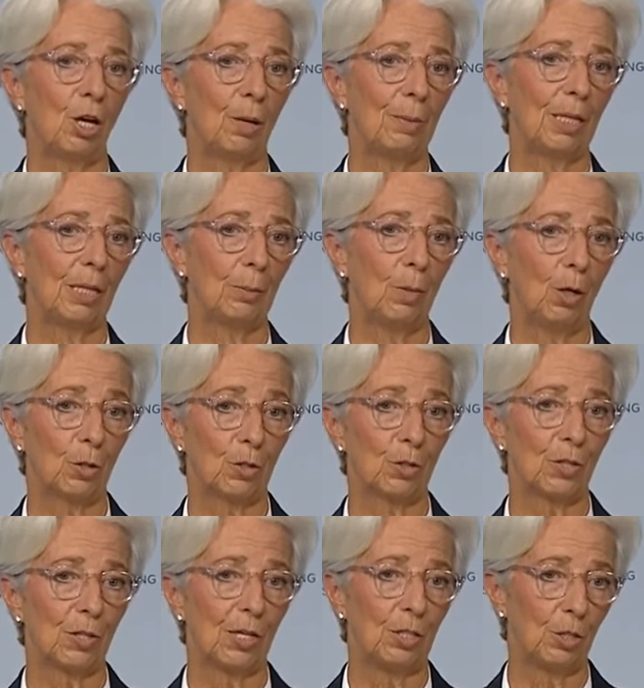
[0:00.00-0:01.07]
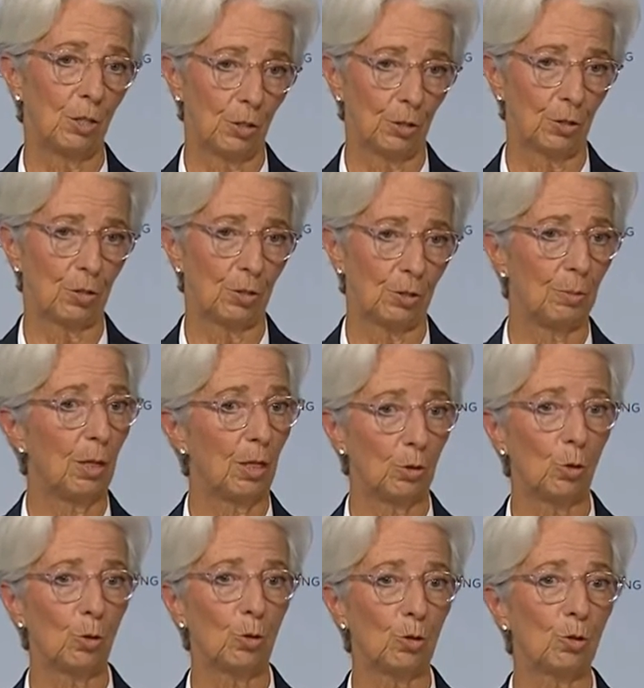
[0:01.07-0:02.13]
coming months and years
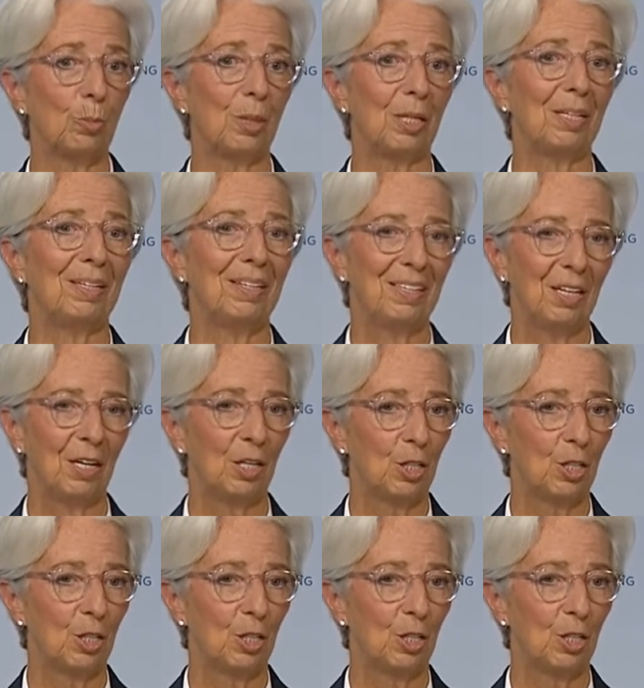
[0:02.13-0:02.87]
might also be